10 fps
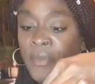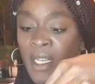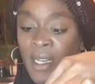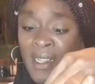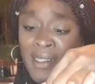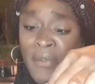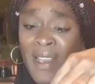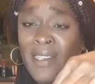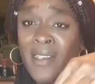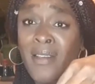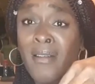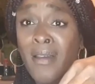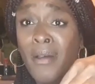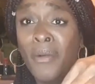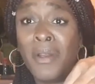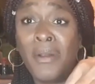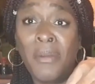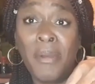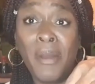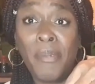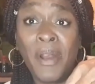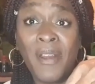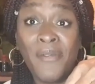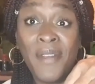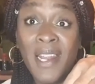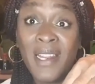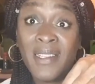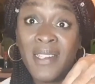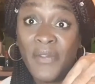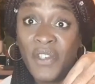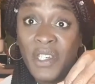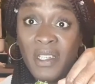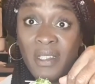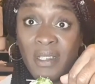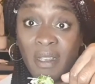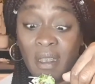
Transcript: Let's face it, a girl would only be up in her feelings if she's